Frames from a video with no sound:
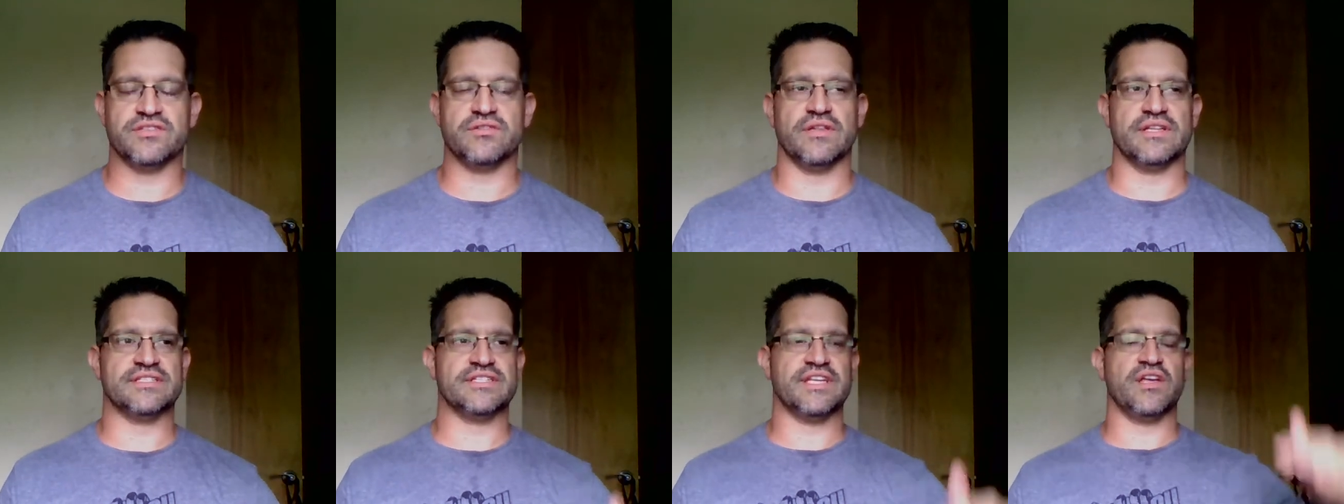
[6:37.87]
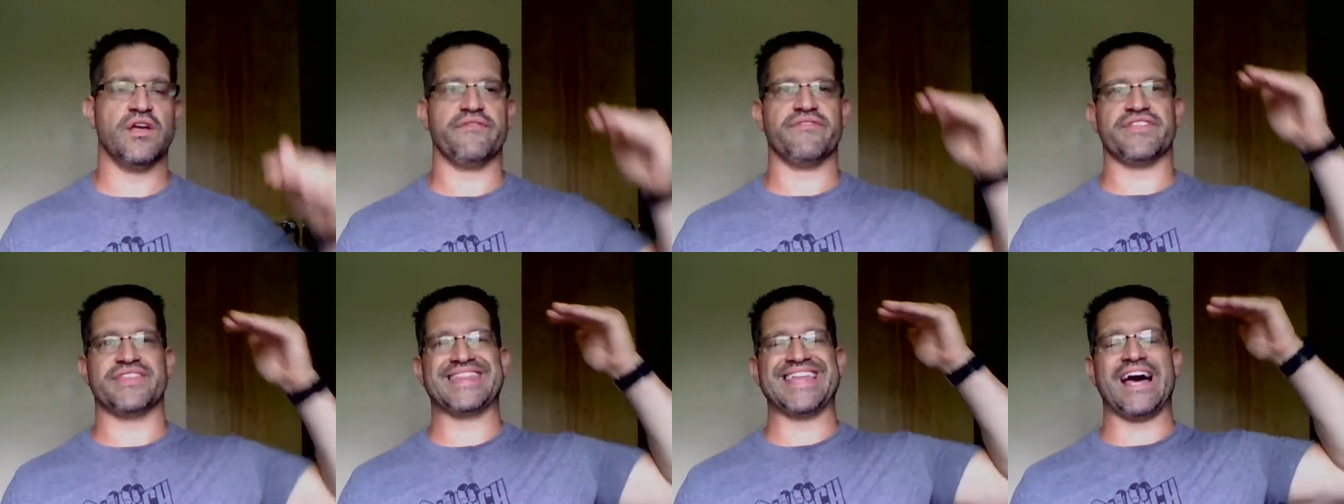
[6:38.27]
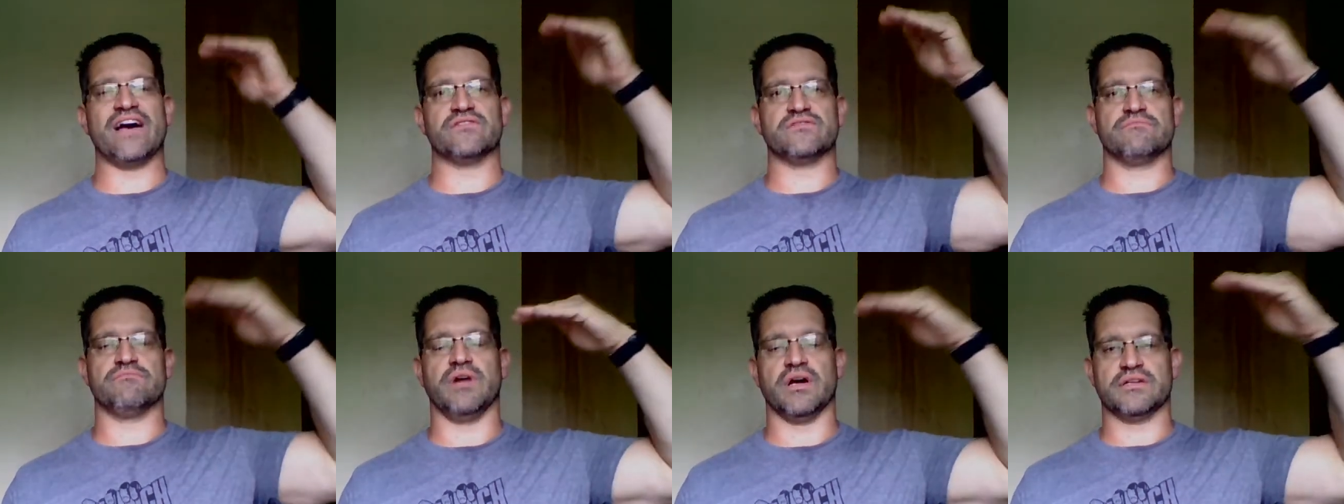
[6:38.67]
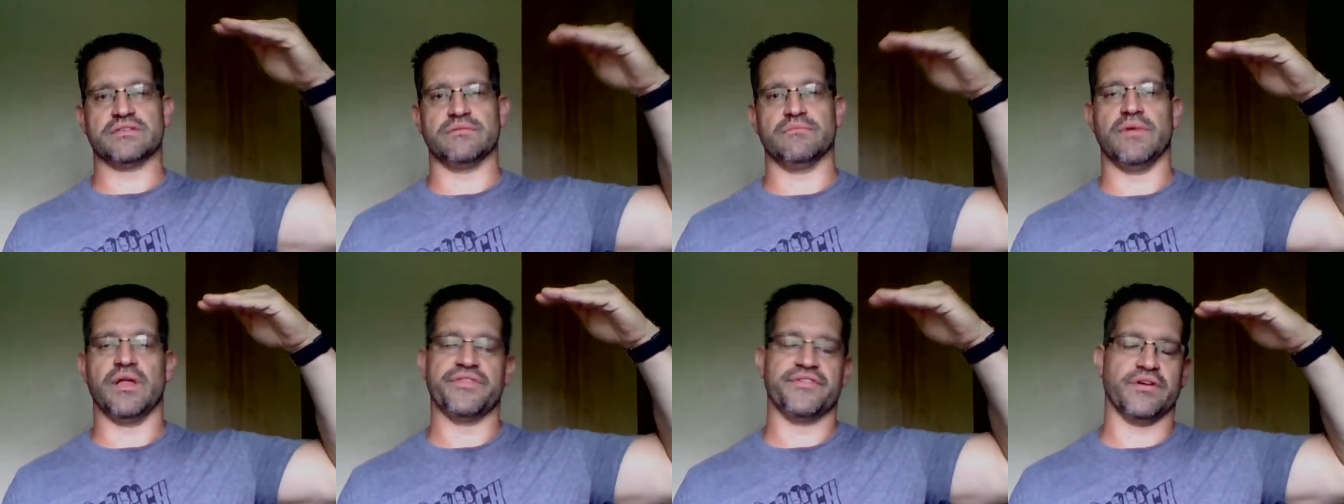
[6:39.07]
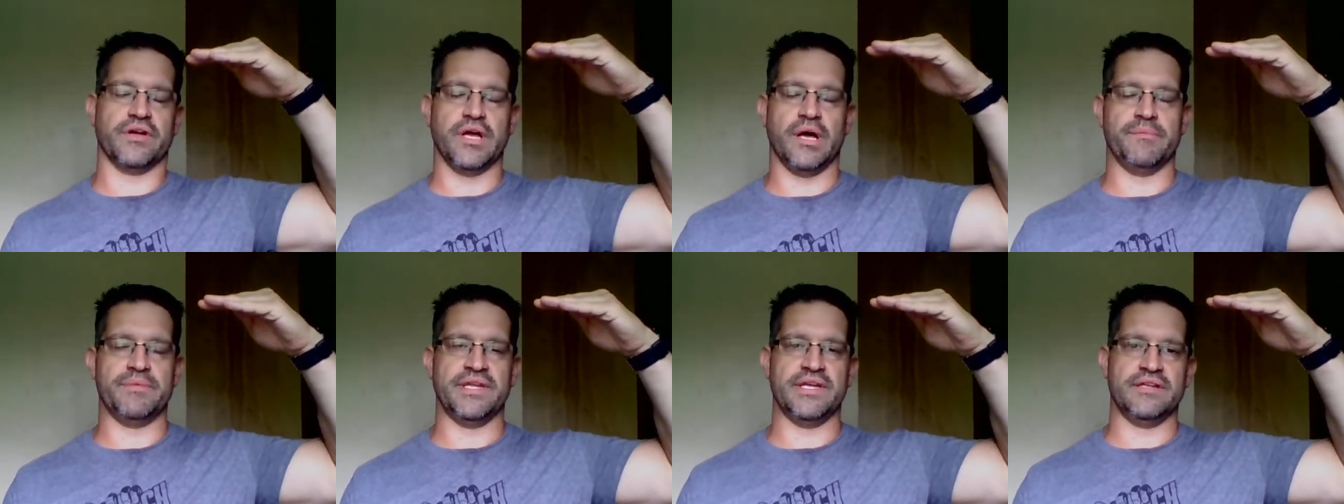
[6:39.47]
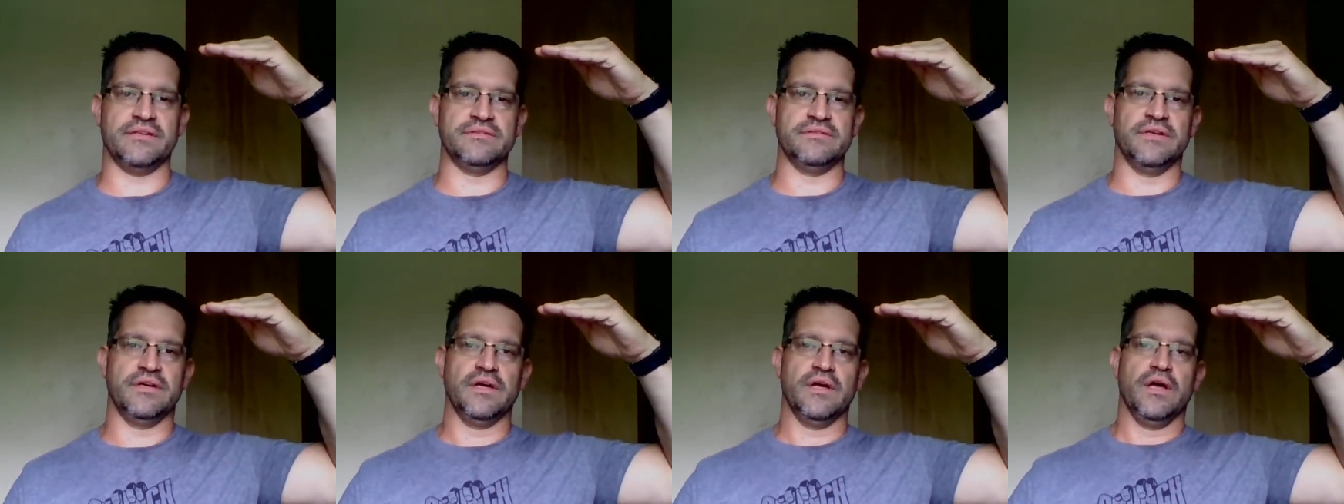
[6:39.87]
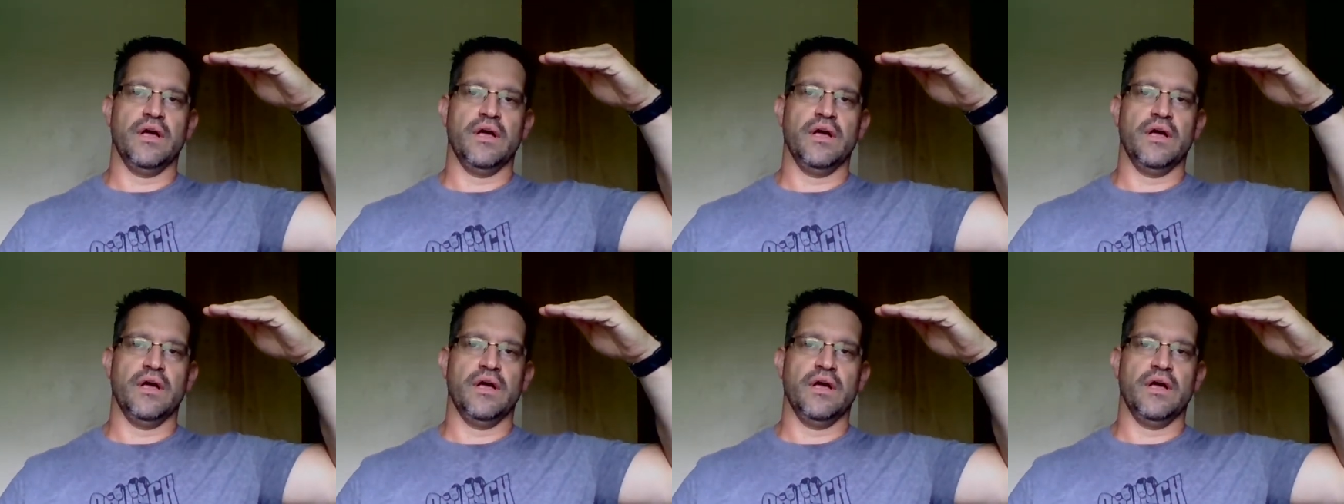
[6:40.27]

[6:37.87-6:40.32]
So let's say you have $1,000 a month you're coming in.